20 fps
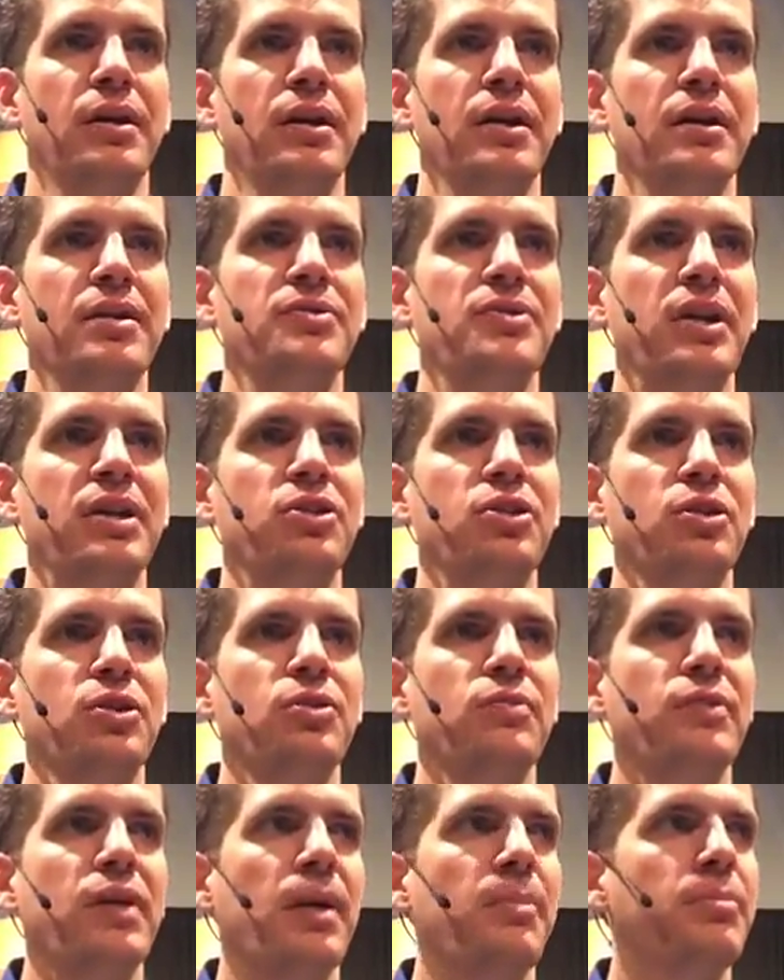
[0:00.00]
He's like,
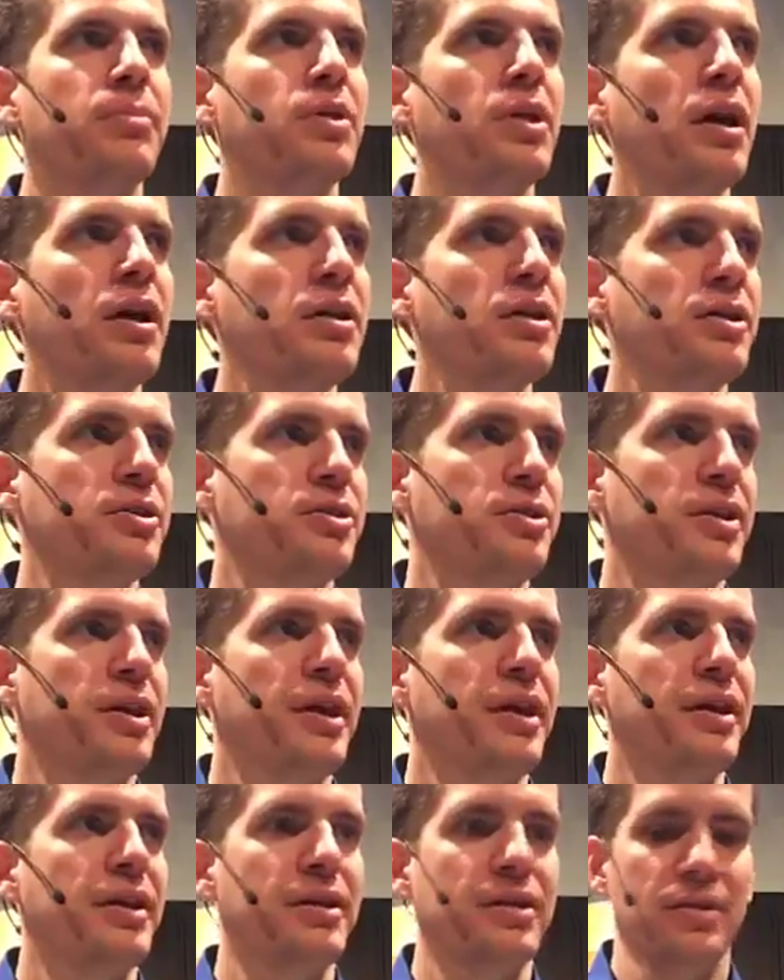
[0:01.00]
you've got blood on your
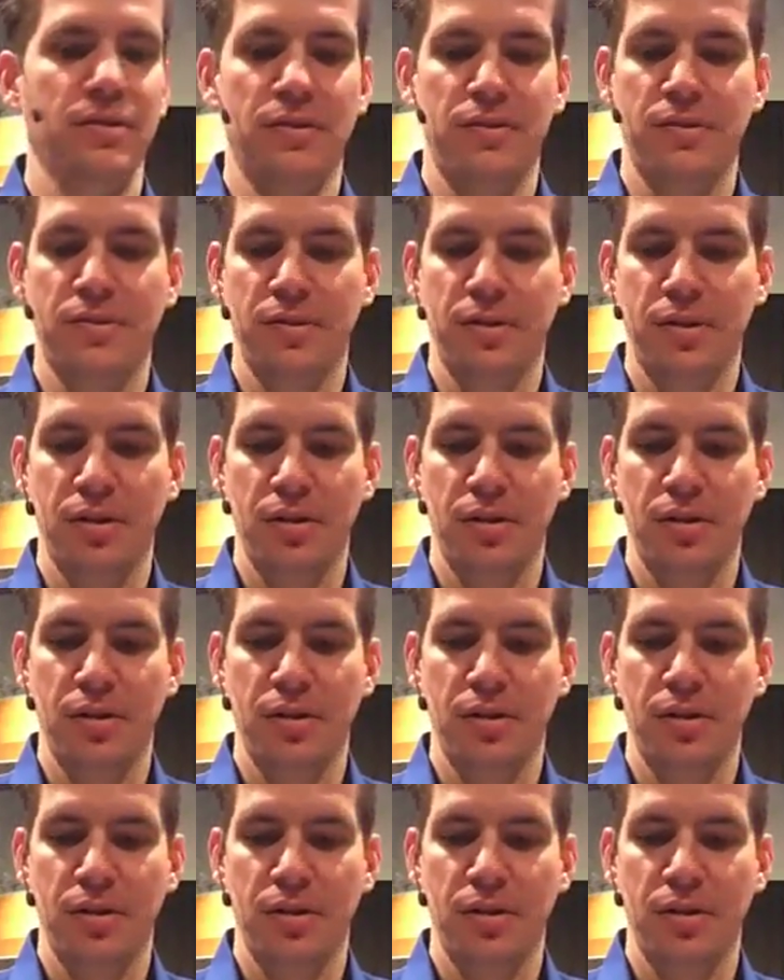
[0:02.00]
hands.